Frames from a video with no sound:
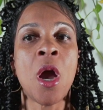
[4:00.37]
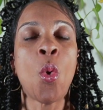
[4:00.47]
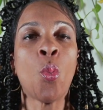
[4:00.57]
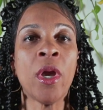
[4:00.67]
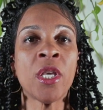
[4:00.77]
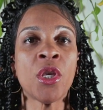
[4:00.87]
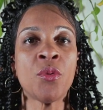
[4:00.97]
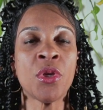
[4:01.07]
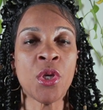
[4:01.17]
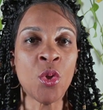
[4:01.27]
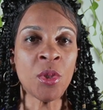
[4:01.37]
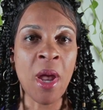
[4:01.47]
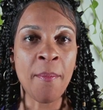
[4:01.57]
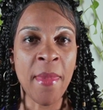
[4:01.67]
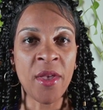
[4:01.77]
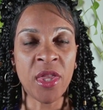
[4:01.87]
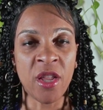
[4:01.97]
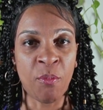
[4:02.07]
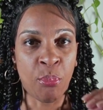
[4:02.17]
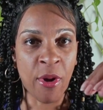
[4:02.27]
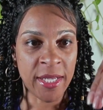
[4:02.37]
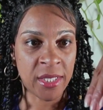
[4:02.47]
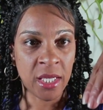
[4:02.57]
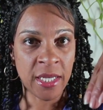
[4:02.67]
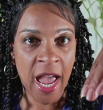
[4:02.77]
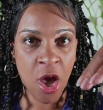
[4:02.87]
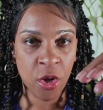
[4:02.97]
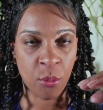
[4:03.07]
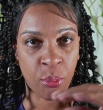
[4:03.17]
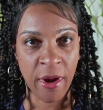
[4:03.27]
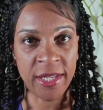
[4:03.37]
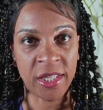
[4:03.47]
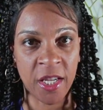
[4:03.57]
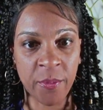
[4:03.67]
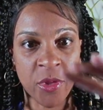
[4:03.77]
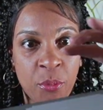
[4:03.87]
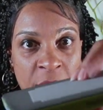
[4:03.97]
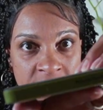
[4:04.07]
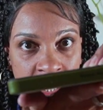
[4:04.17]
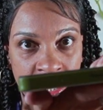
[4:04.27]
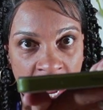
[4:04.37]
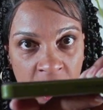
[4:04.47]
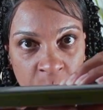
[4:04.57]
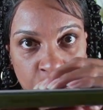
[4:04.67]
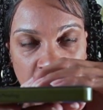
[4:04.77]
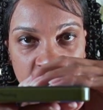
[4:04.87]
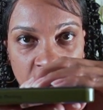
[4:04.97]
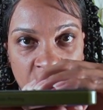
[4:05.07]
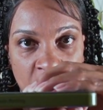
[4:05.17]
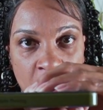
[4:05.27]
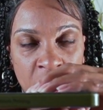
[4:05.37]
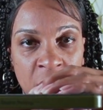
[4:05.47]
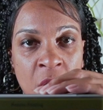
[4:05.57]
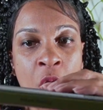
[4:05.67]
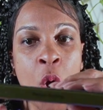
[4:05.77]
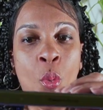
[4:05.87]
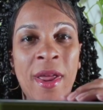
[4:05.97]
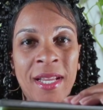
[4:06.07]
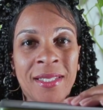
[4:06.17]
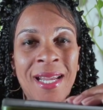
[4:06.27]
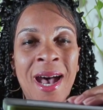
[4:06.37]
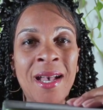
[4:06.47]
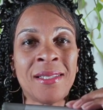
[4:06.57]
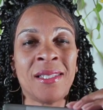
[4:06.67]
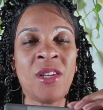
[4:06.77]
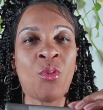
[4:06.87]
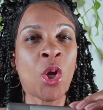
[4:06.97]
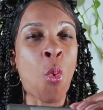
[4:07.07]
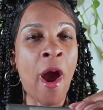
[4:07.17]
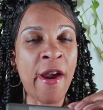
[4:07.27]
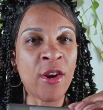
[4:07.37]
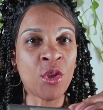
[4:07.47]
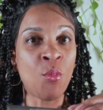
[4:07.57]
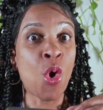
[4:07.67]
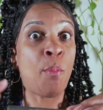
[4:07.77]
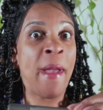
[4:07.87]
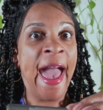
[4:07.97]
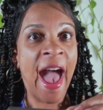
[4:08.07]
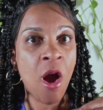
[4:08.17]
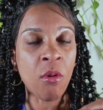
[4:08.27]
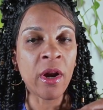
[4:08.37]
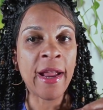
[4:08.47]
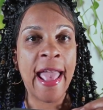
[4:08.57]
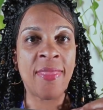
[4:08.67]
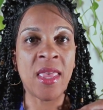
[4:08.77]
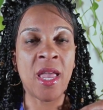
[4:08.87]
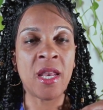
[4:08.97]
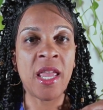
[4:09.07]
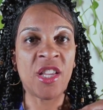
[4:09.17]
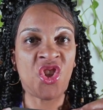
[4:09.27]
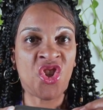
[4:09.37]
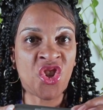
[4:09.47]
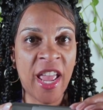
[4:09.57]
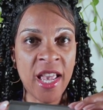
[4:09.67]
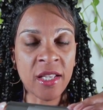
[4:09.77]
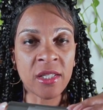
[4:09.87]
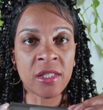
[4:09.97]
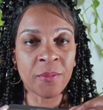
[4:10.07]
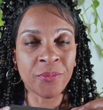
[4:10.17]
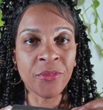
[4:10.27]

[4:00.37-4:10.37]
when you use my method of pressing down and pressing forward, what it does is it requires more power, and then it shakes